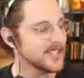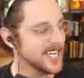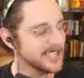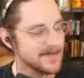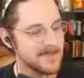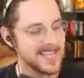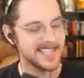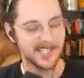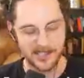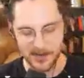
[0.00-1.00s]
telling me
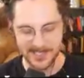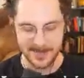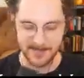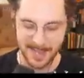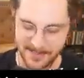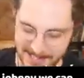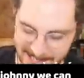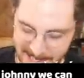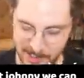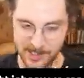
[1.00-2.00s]
that to do a deep dive into
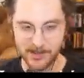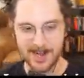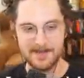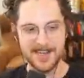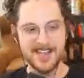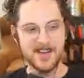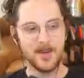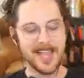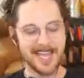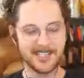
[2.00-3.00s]
ninja drama,
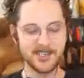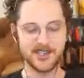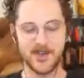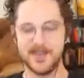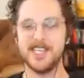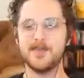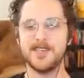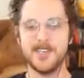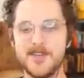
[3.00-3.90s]
we had to show this, but do you